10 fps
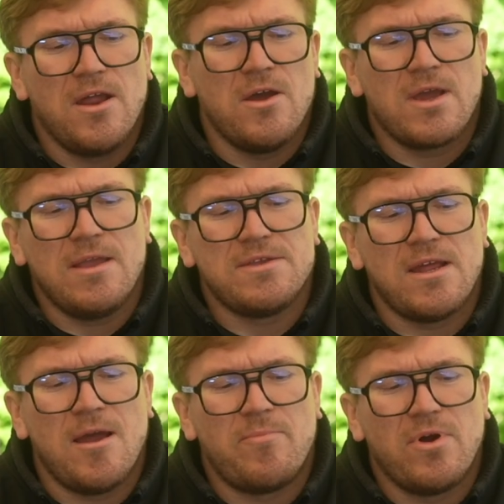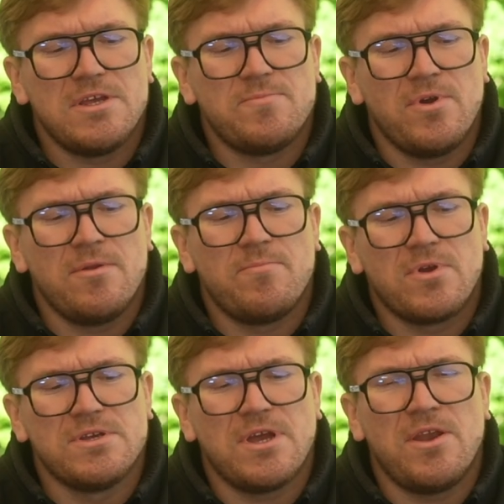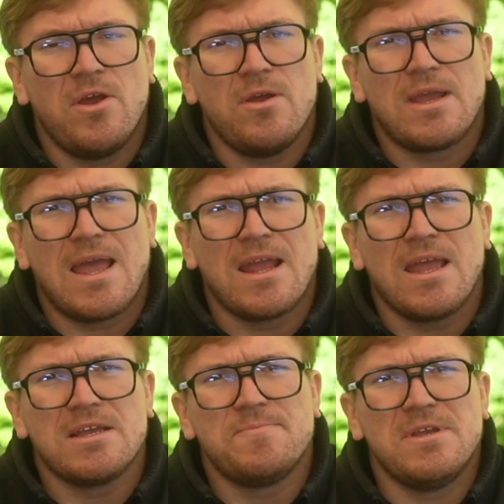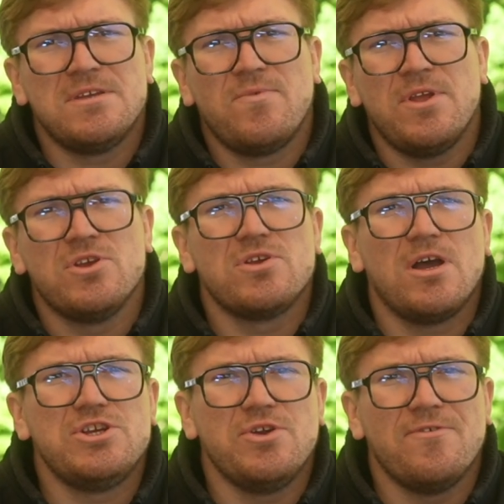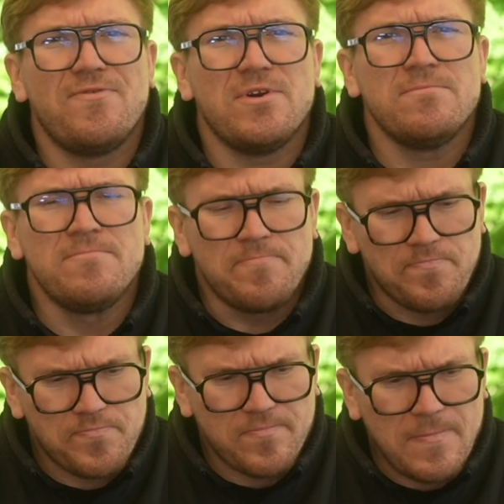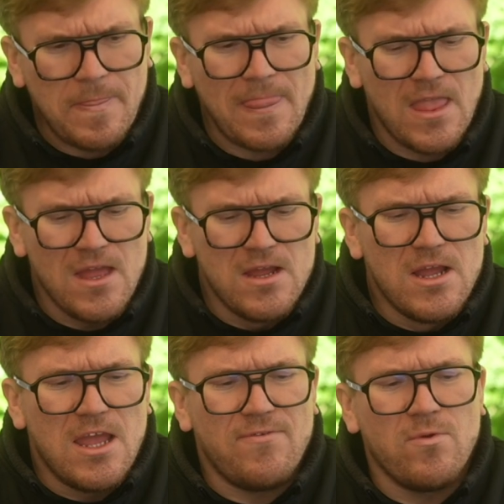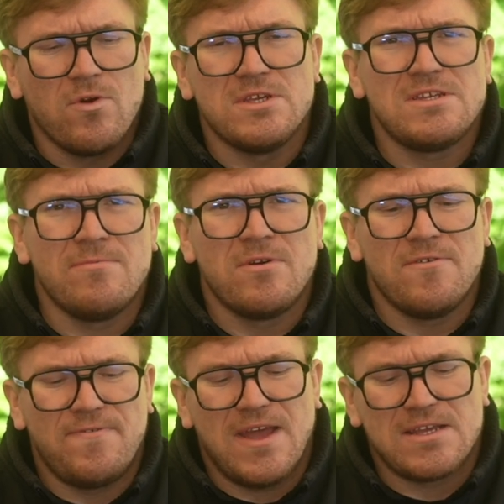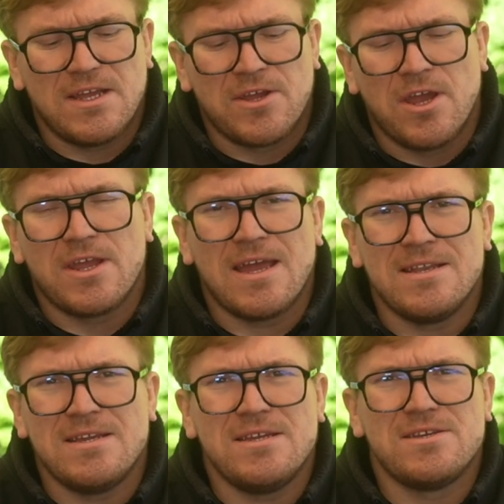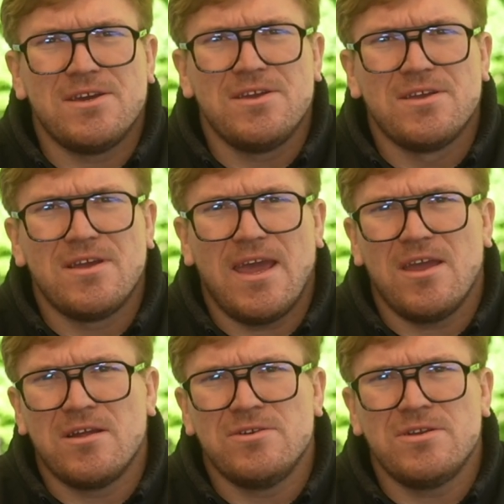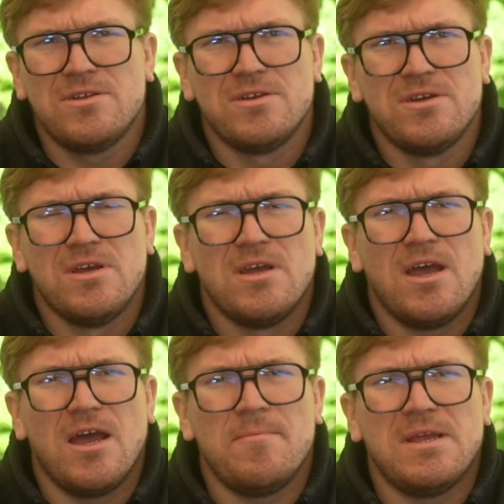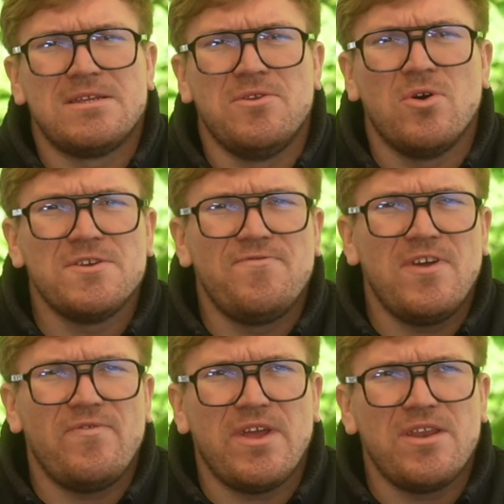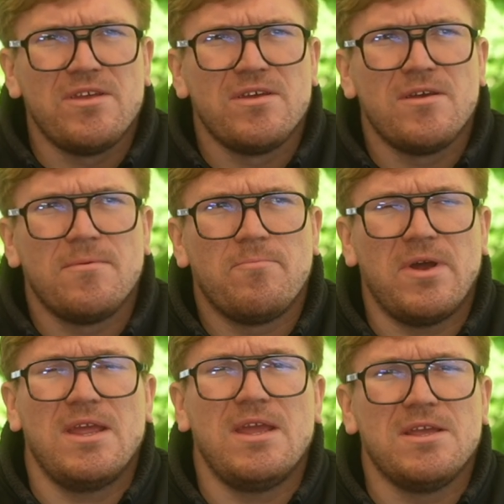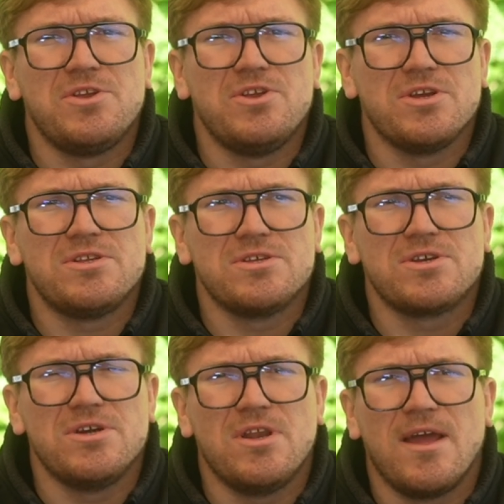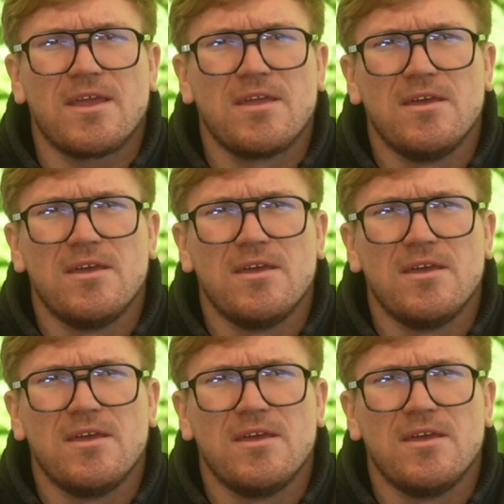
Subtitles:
I know I keep saying like price point because I know it can get expensive when you start shooting film. If you want similar effects, then go Candido 800. It's not as vivid, but it is just as good. Like